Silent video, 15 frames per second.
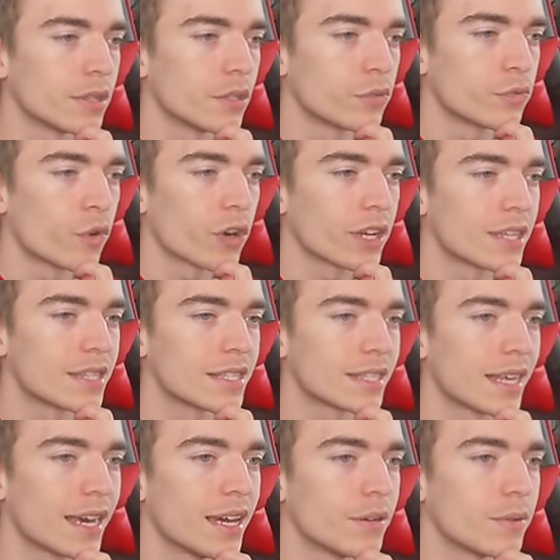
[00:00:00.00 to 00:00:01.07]
The rocket
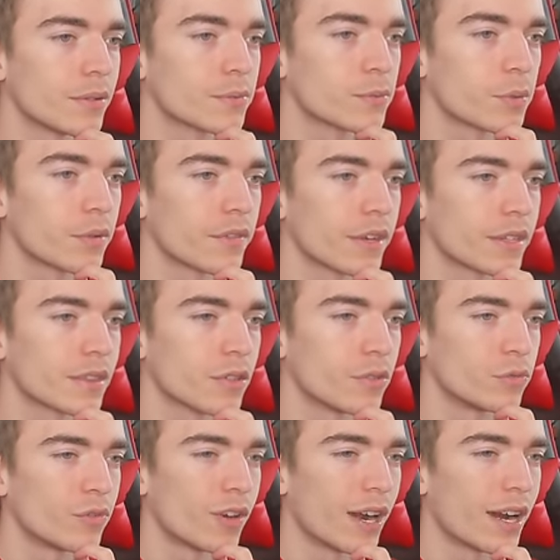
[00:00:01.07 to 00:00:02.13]
sled was one of like the
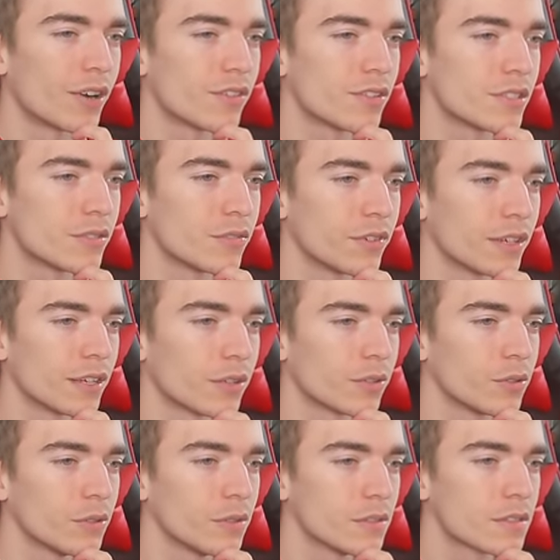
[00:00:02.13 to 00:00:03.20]
rarest
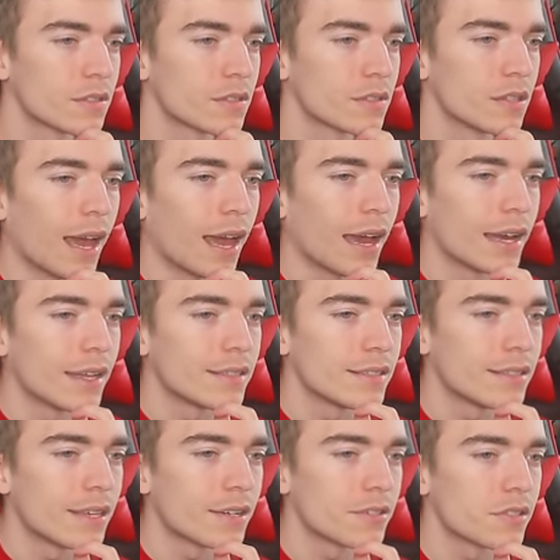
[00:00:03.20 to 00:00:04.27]
vehicles, and
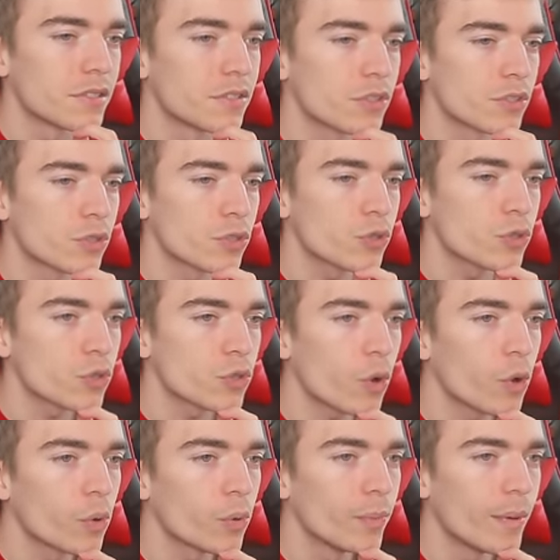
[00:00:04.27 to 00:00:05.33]
there's just
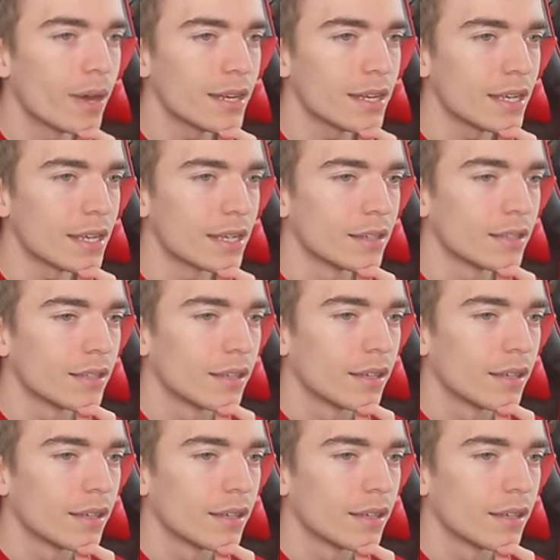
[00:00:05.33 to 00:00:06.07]
so many